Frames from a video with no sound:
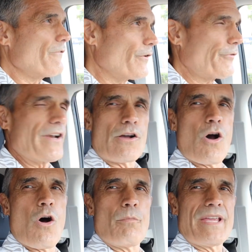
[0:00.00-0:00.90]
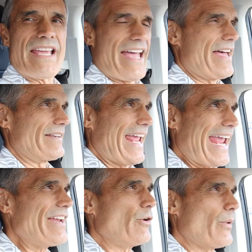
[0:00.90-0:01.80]
feel free to call me at
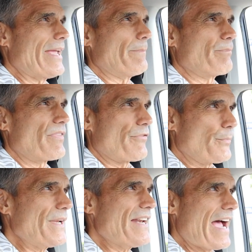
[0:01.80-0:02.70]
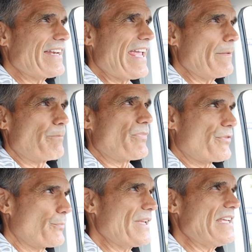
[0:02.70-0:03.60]

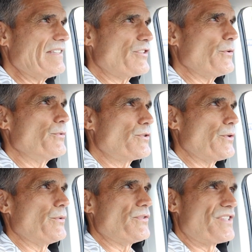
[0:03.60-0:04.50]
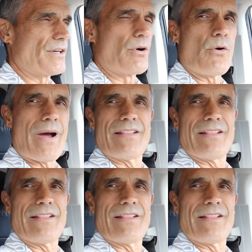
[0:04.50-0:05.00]
808-398-3220.